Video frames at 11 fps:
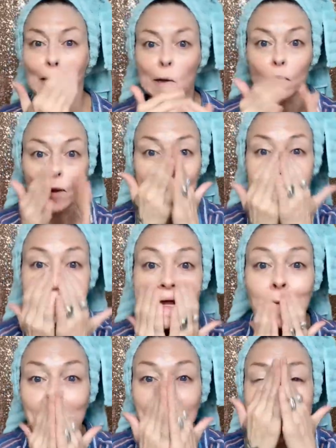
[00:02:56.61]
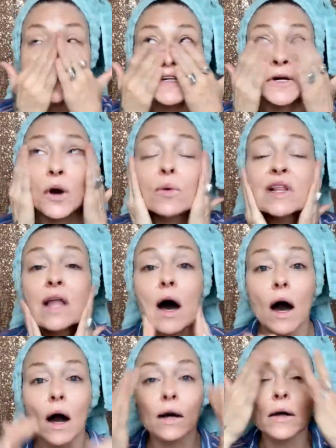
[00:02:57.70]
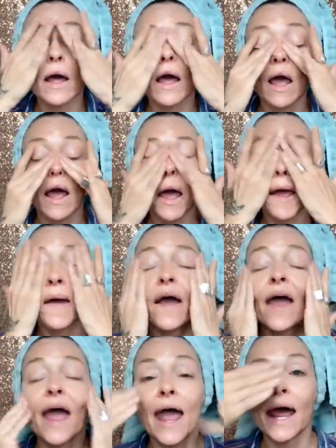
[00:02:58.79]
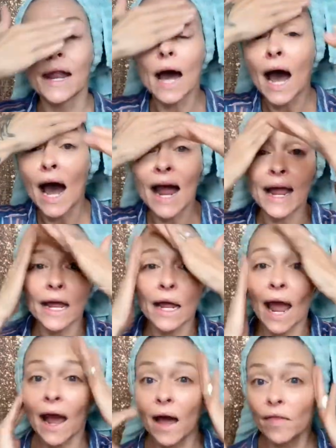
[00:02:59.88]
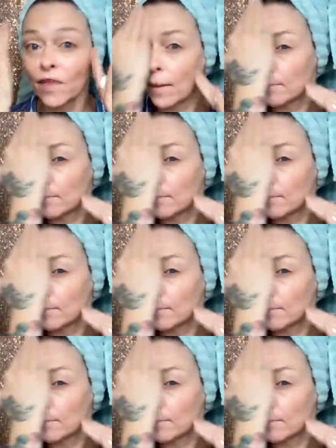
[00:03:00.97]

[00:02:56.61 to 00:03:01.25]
or that were dumb enough to go along, and I had them